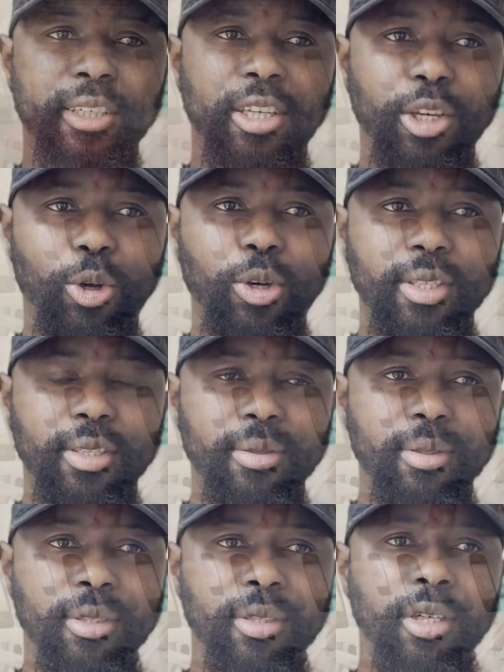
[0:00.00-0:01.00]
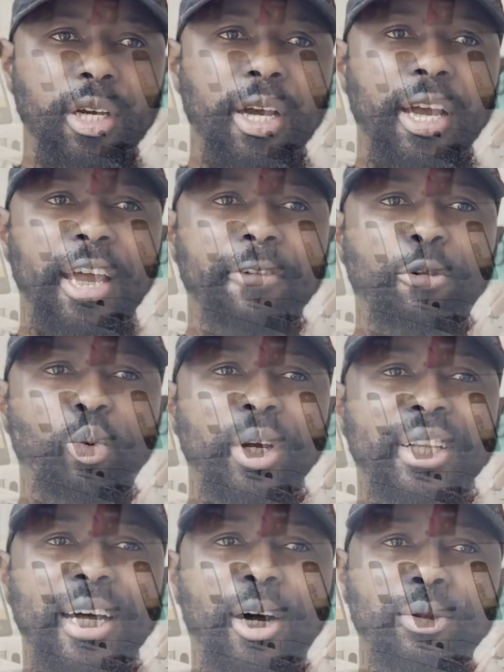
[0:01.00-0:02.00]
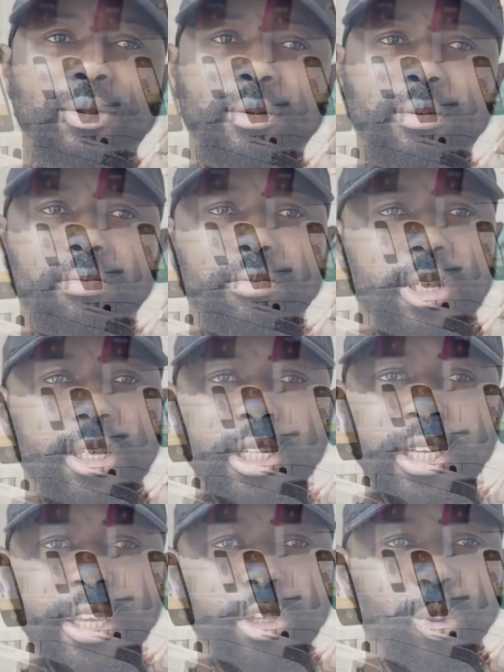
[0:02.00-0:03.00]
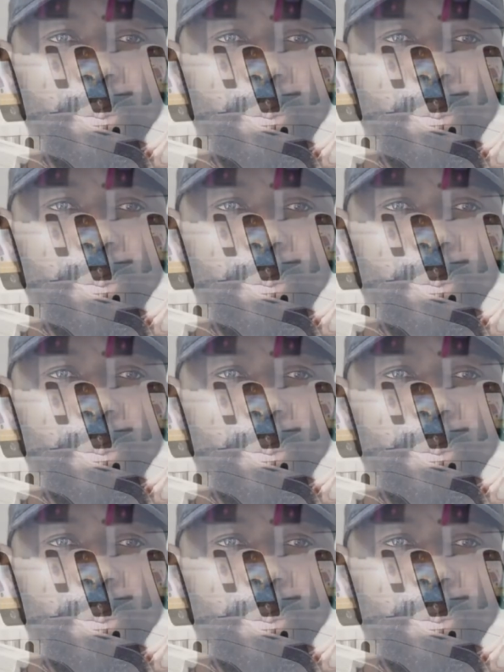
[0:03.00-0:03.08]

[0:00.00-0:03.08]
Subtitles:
kiosks even without EU